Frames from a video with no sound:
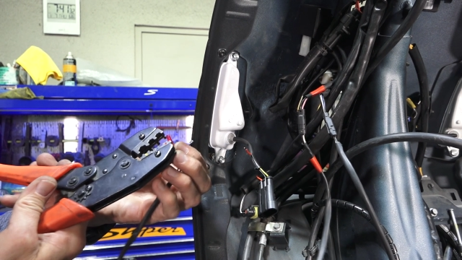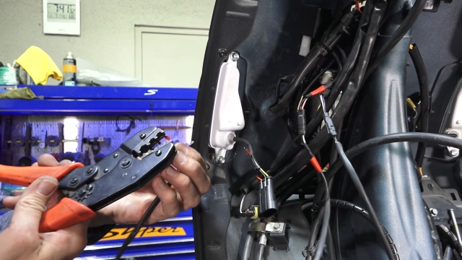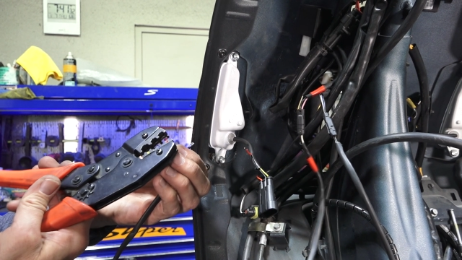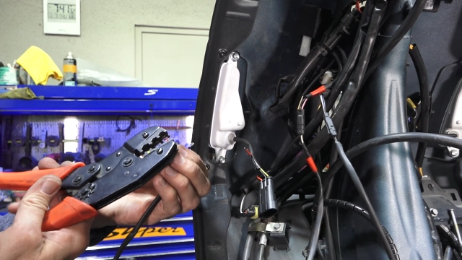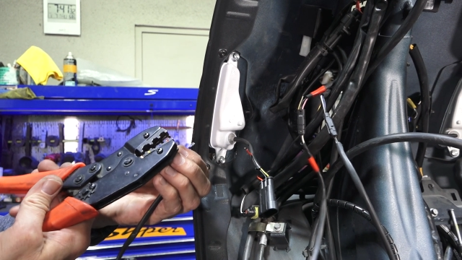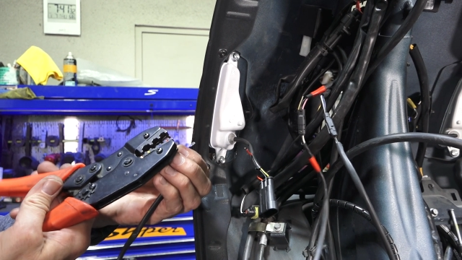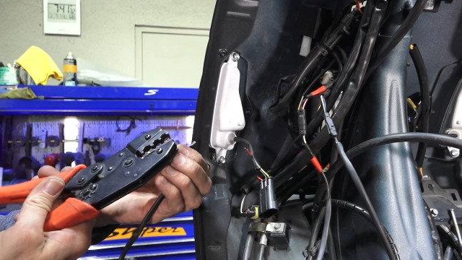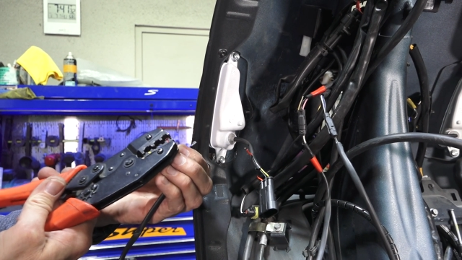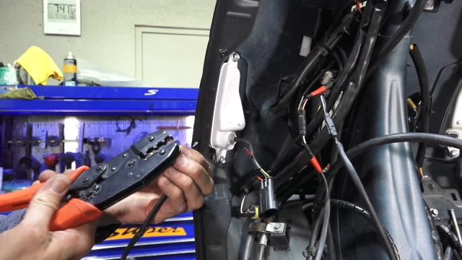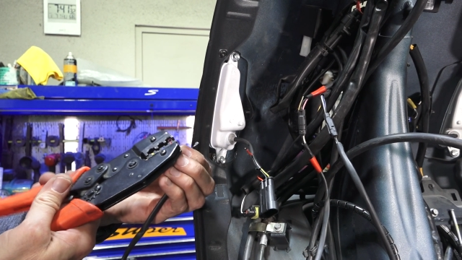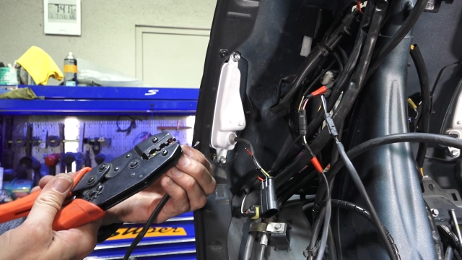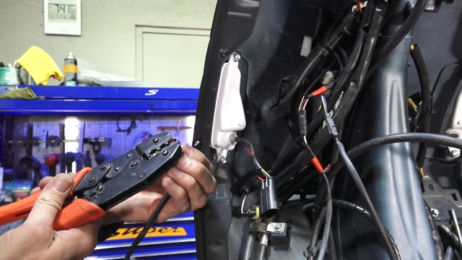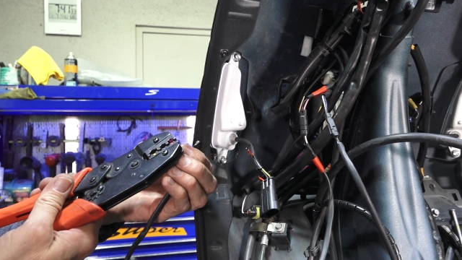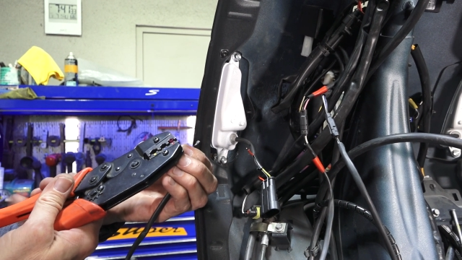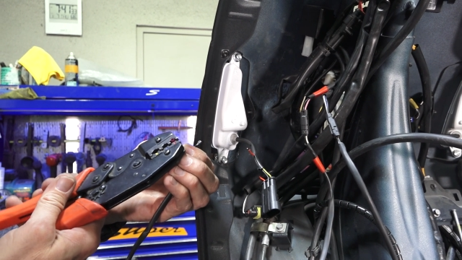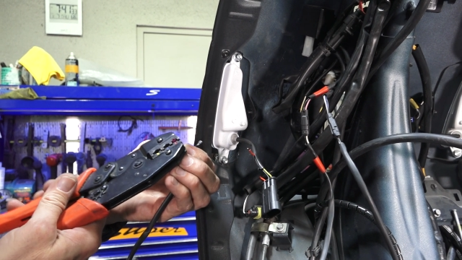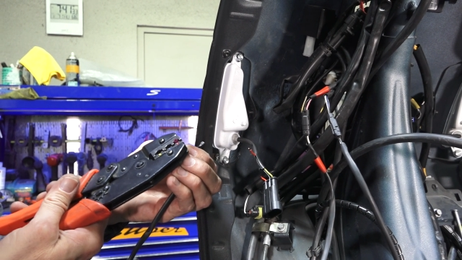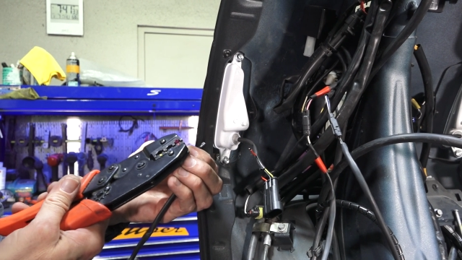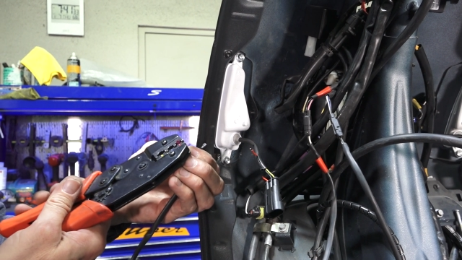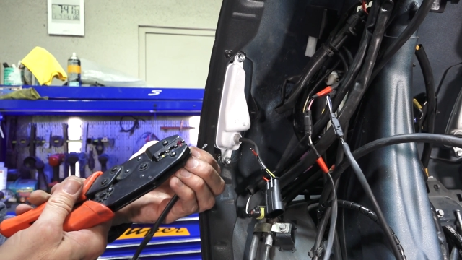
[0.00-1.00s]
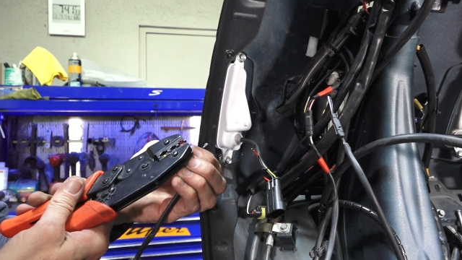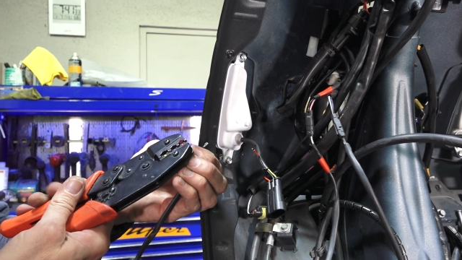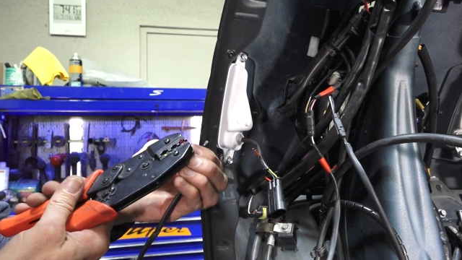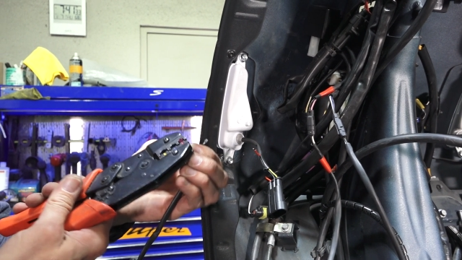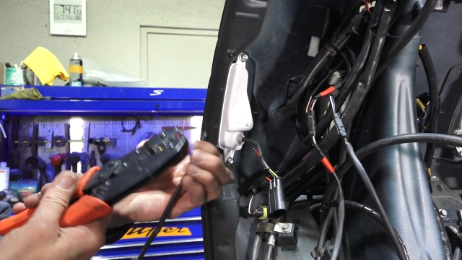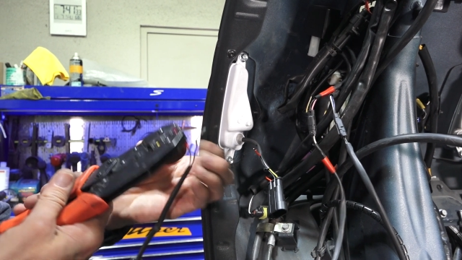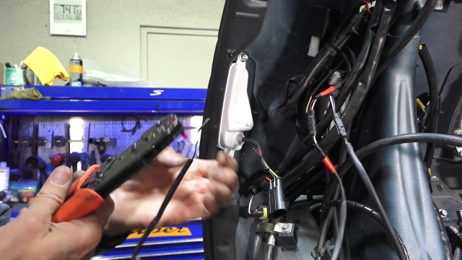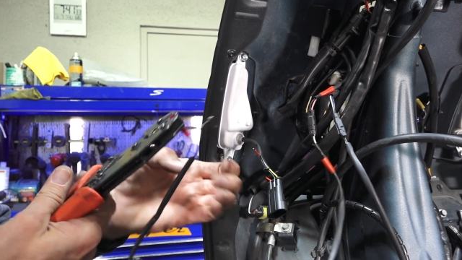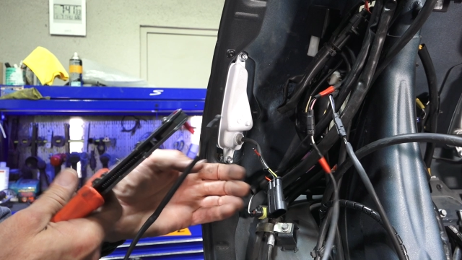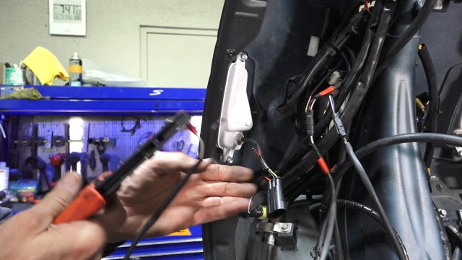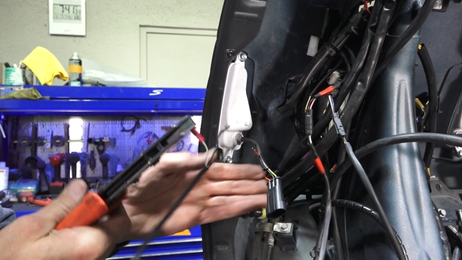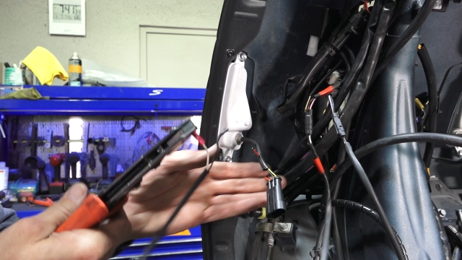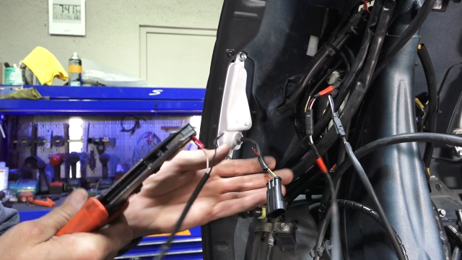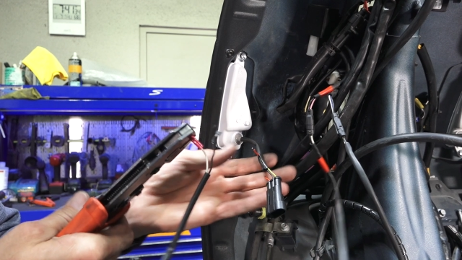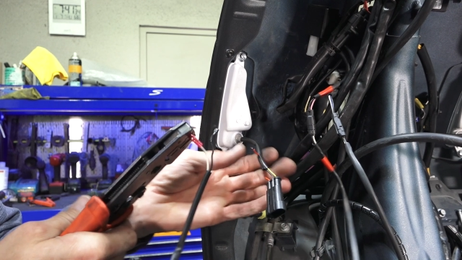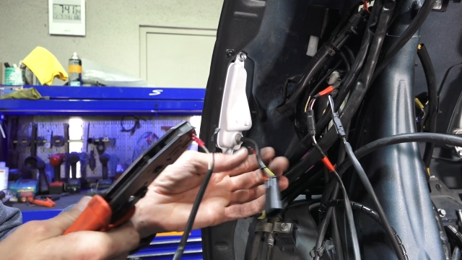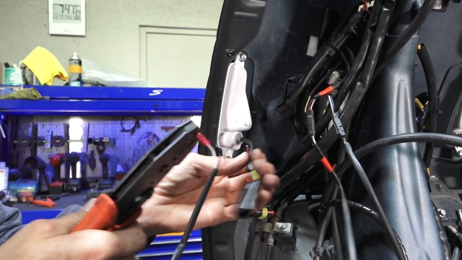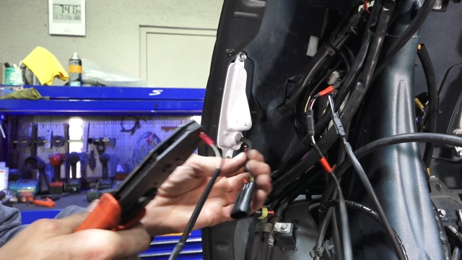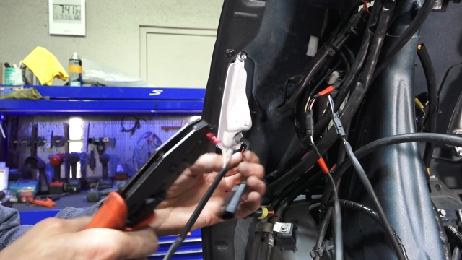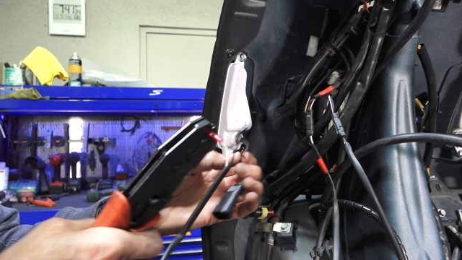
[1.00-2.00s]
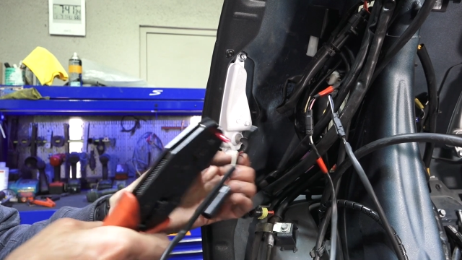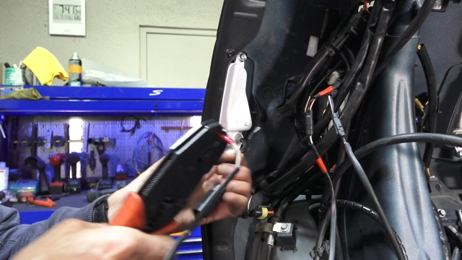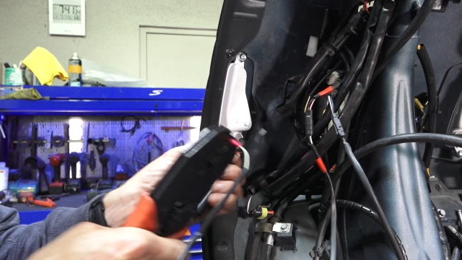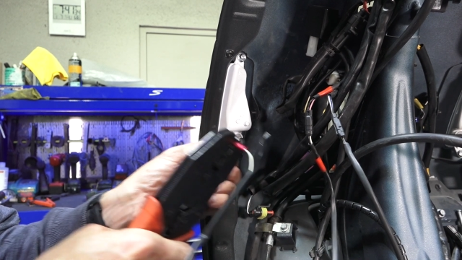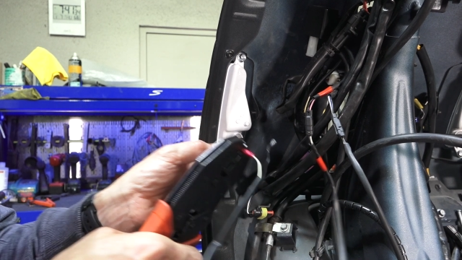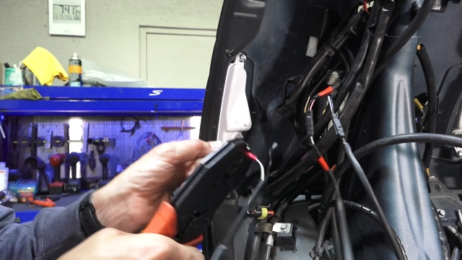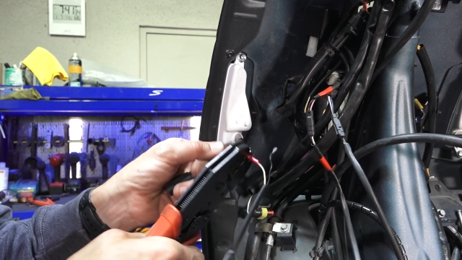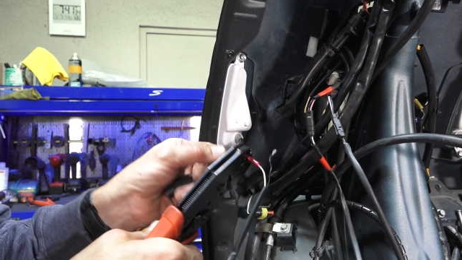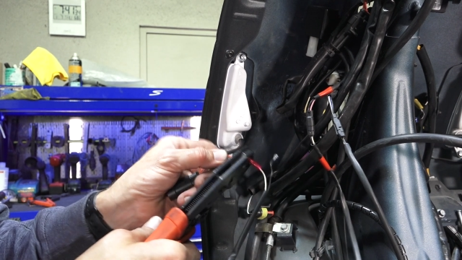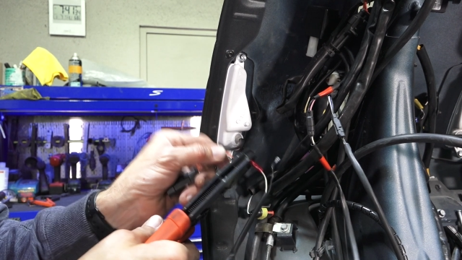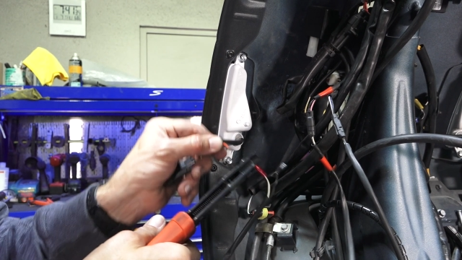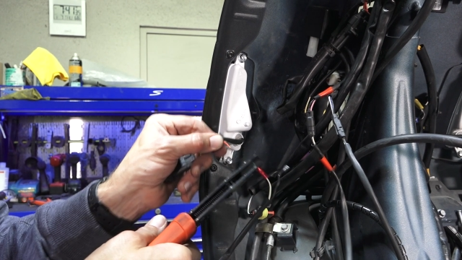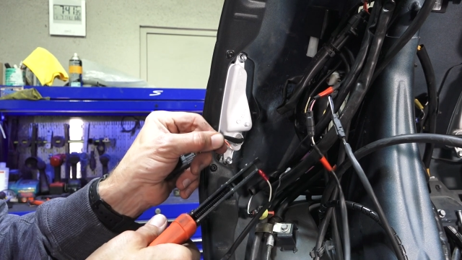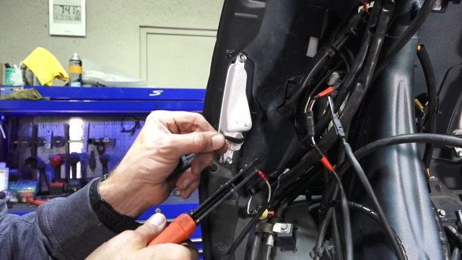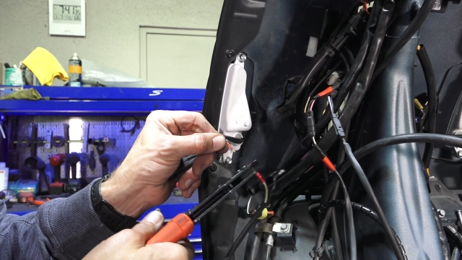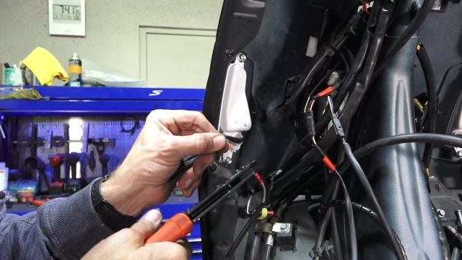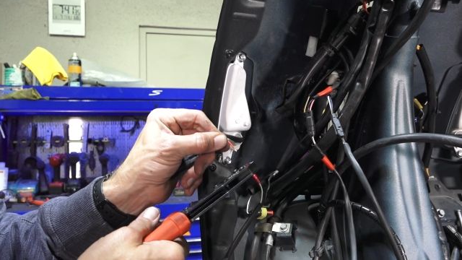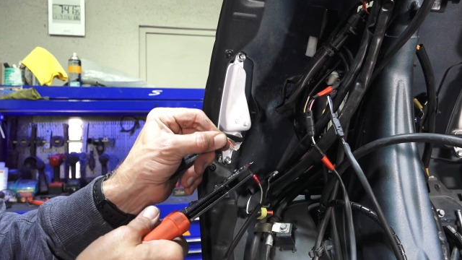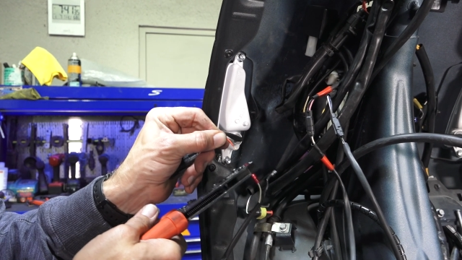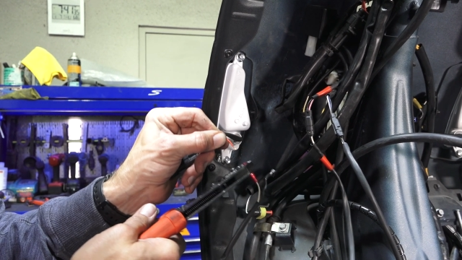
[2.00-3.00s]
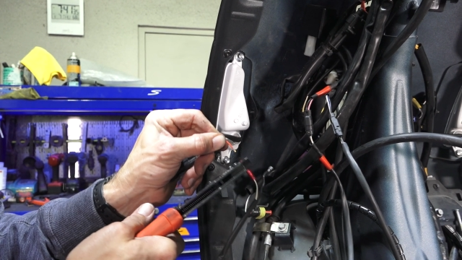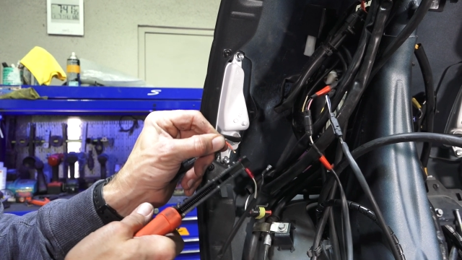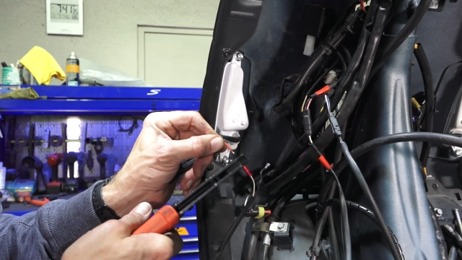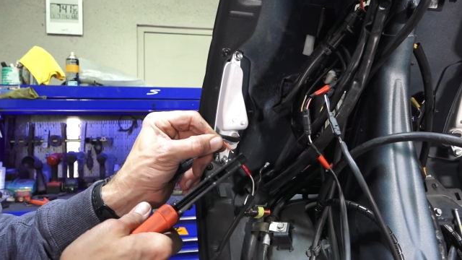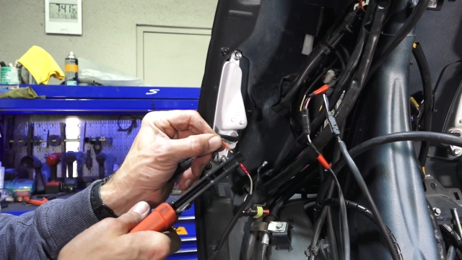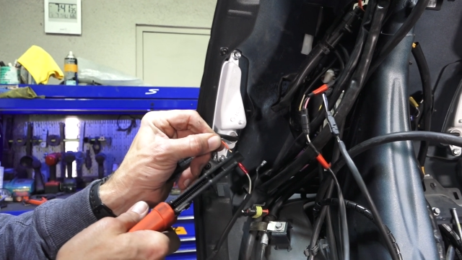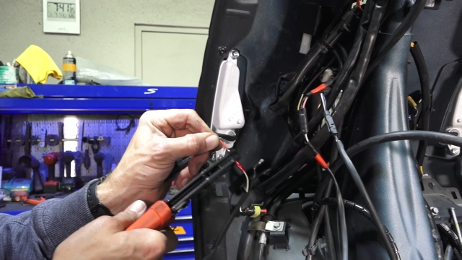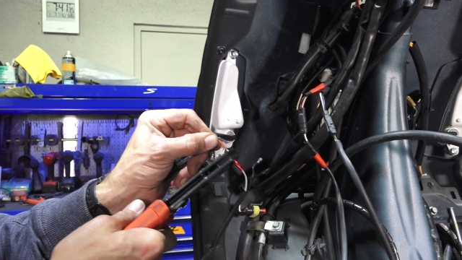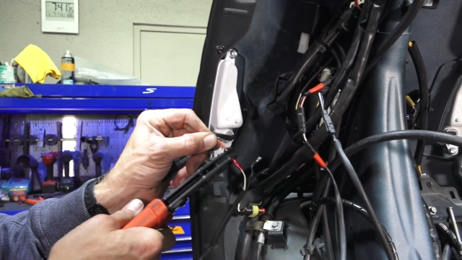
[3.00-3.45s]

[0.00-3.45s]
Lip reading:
Nobody's mouth can be seen.